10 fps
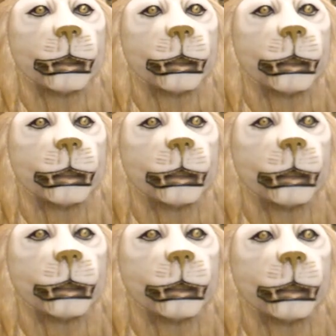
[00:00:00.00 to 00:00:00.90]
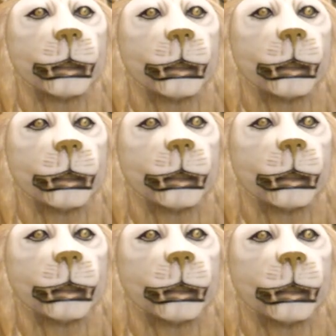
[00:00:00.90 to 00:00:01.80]

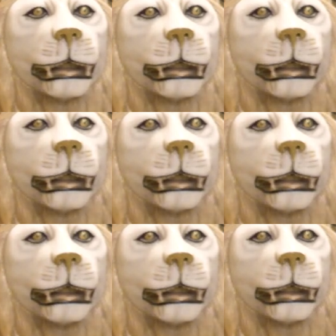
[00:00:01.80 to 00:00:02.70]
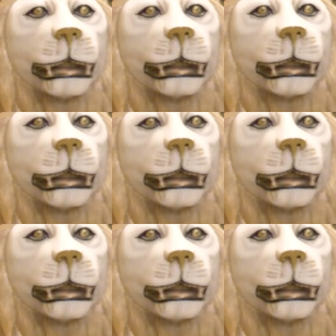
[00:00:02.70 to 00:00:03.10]
(silent)